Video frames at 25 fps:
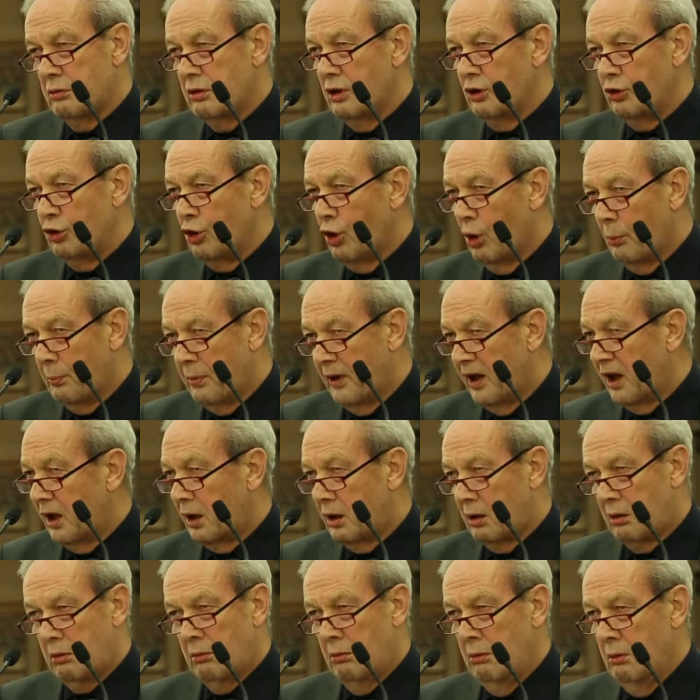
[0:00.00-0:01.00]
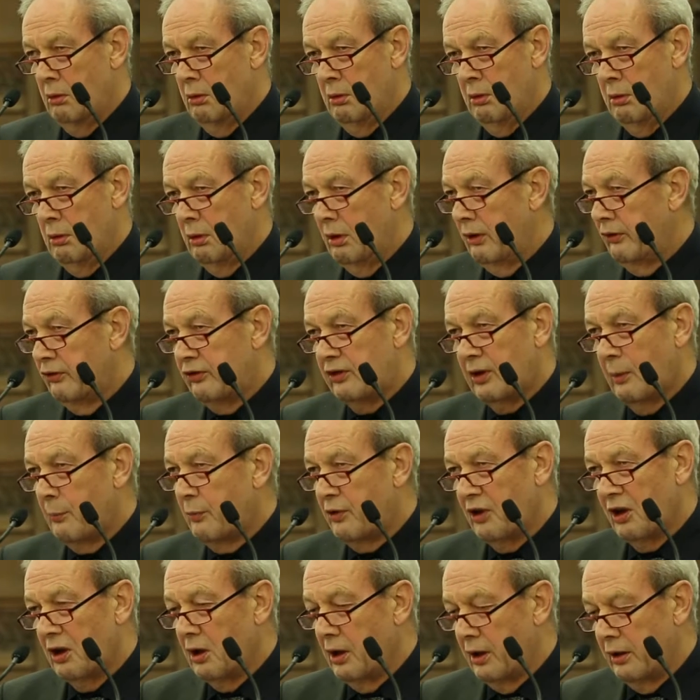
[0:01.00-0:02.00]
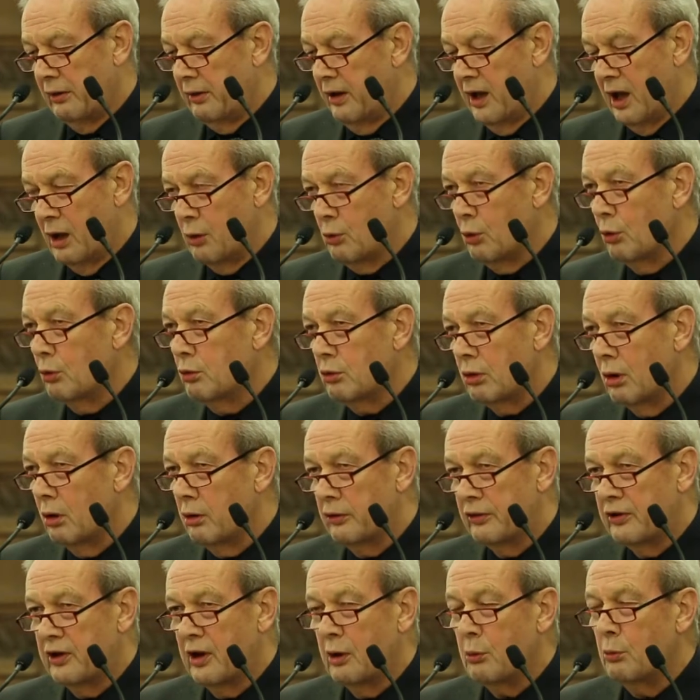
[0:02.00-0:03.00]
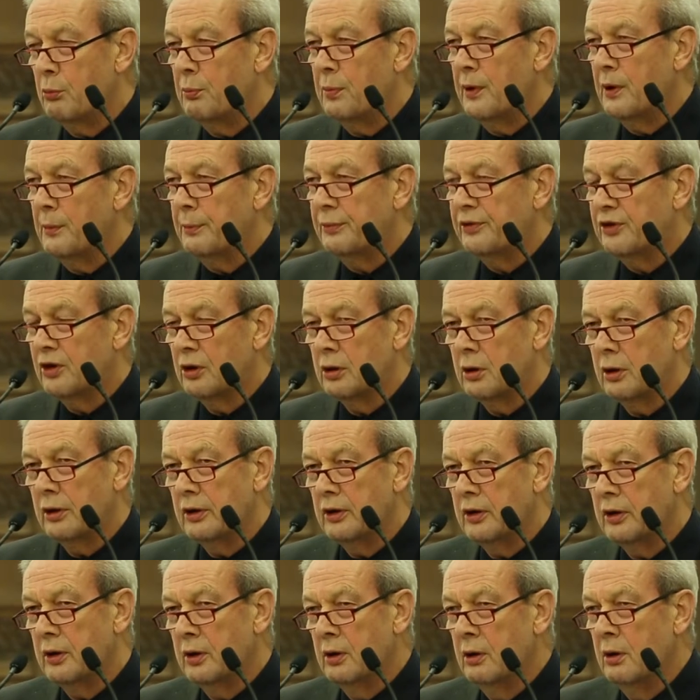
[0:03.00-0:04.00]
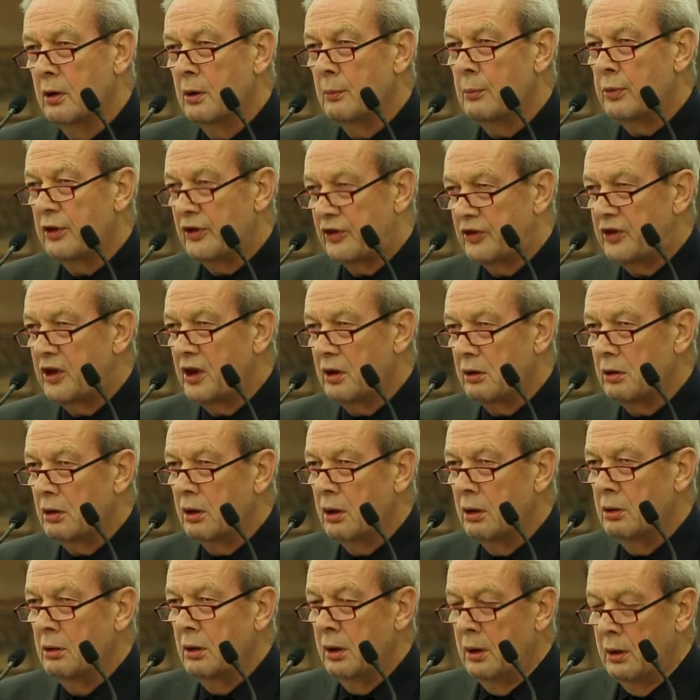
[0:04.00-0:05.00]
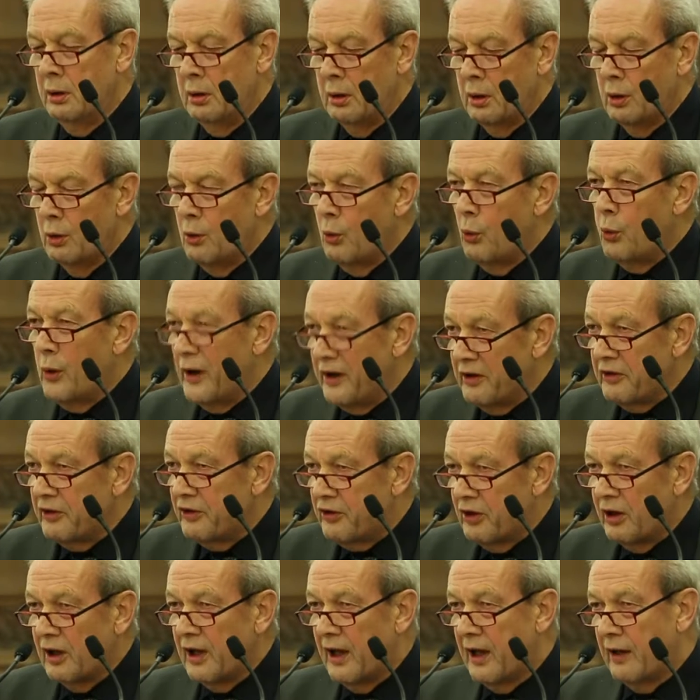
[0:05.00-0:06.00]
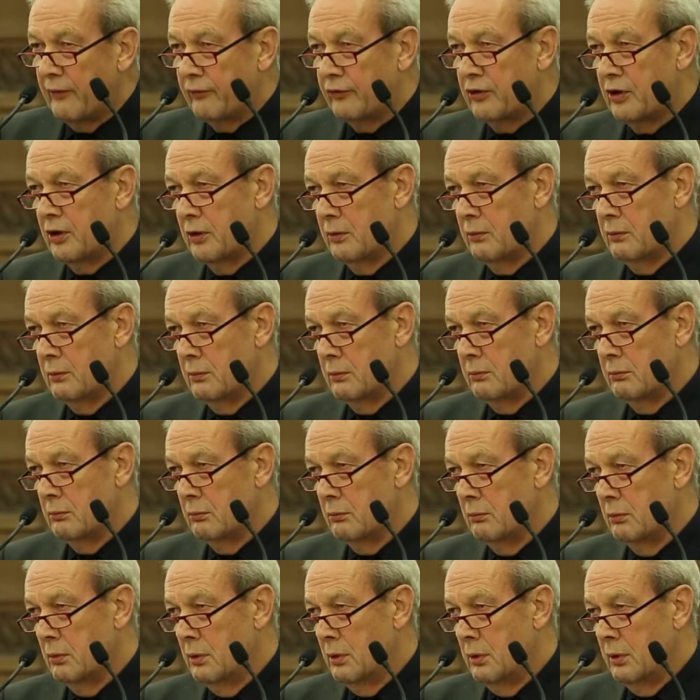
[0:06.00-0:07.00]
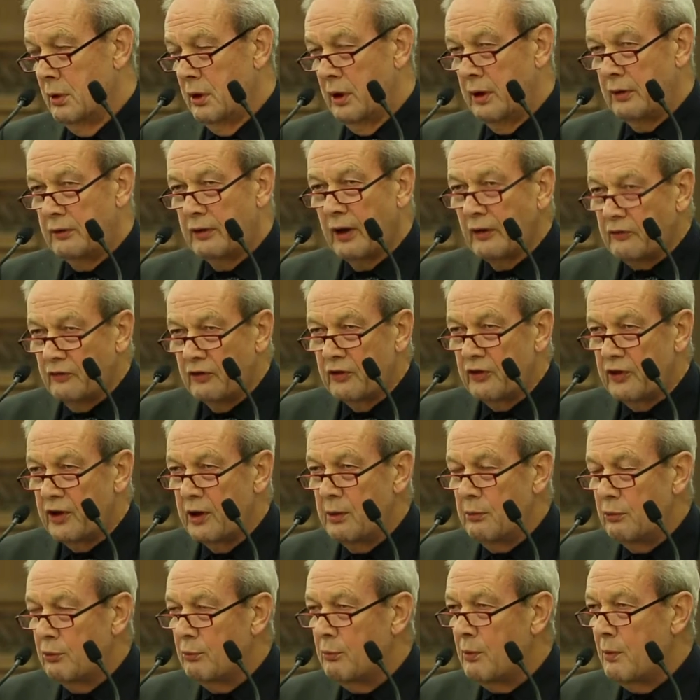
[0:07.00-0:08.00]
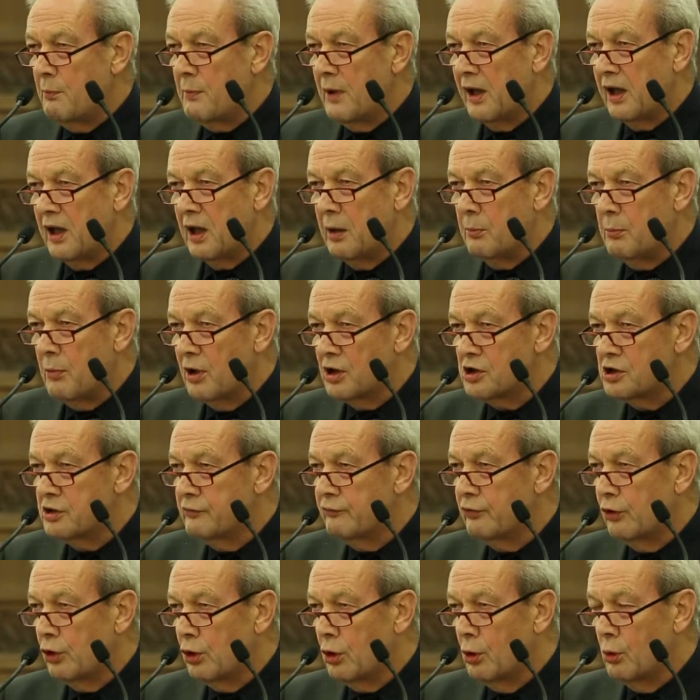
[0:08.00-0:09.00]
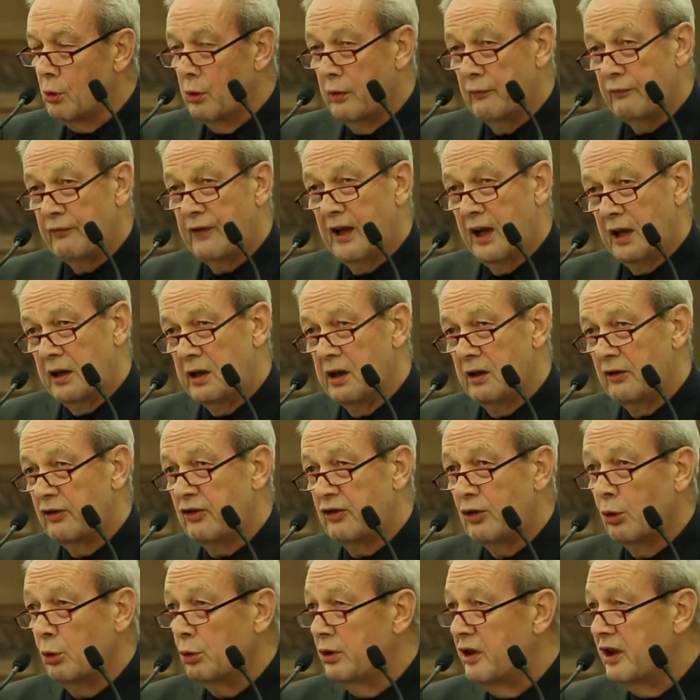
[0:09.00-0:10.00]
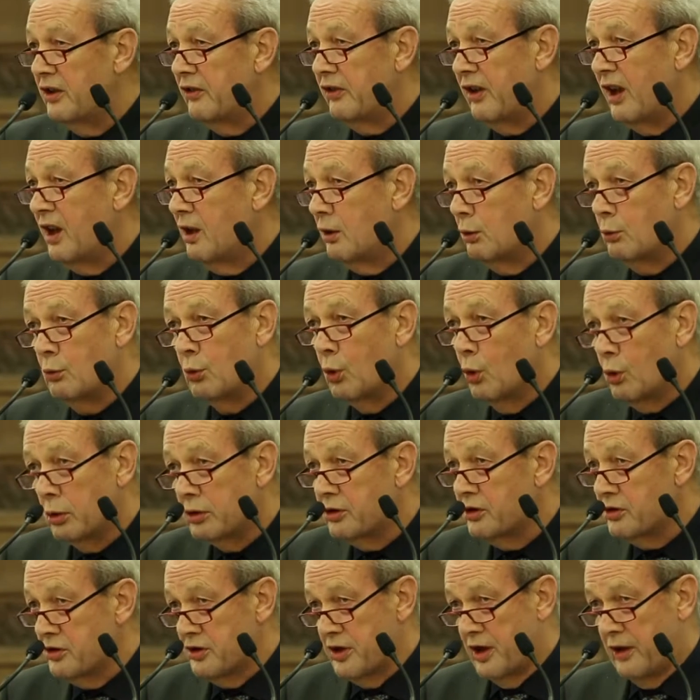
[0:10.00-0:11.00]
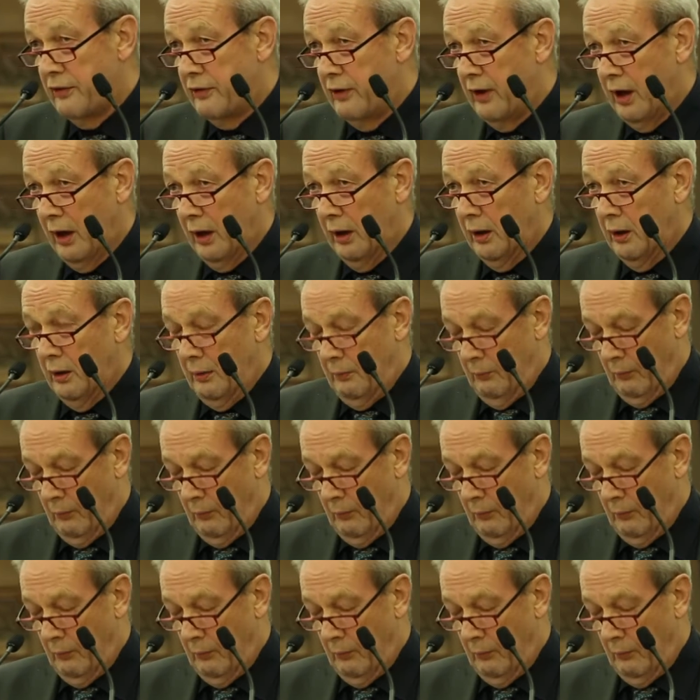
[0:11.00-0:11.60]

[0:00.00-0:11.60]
that Jobbik is something like the Arrow Cross. That would be absurd. But still, where is the left? It doesn't seem to be making much of a go. In fact, it's sold its headquarters, I think.